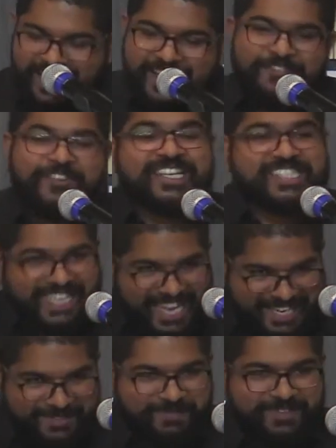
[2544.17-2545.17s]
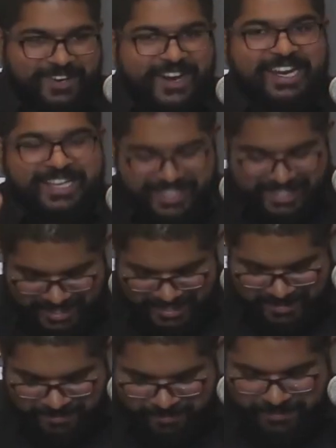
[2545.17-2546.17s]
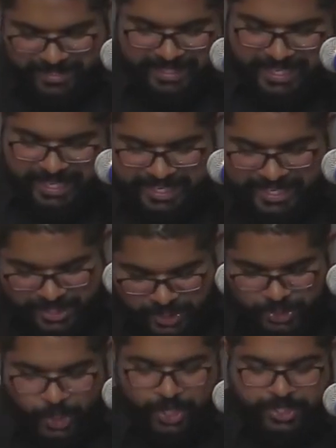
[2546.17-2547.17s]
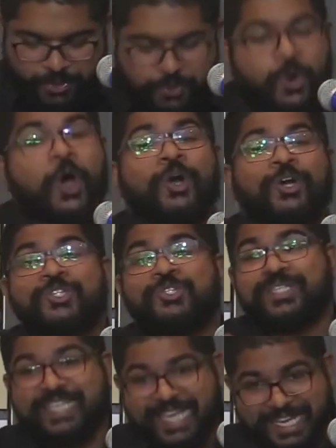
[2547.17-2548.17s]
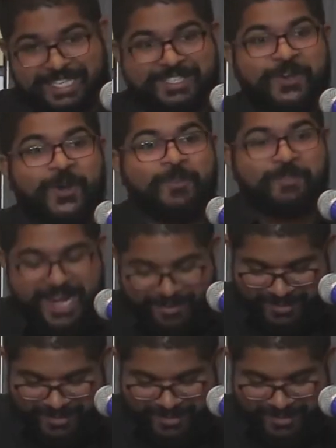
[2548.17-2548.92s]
Friends, again, all right? It is not wrong to date or marry